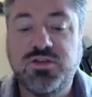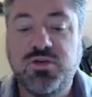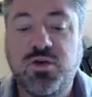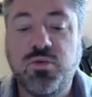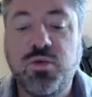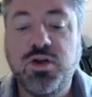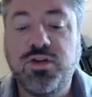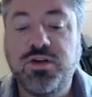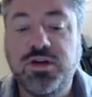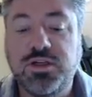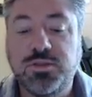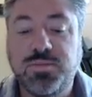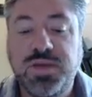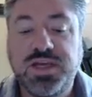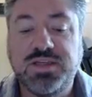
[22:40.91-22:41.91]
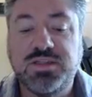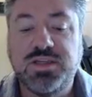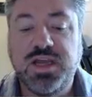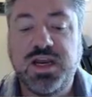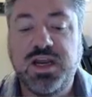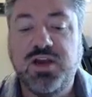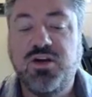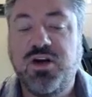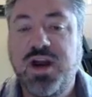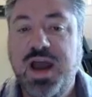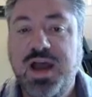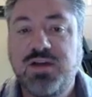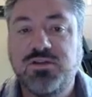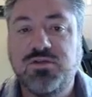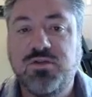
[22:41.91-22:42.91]
to a wilderness-based setting or an
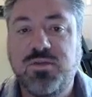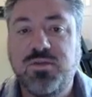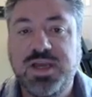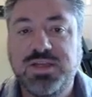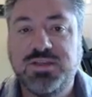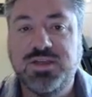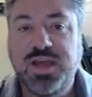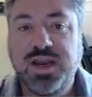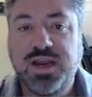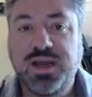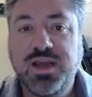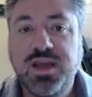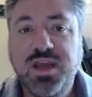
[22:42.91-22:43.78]
outdoor-based setting.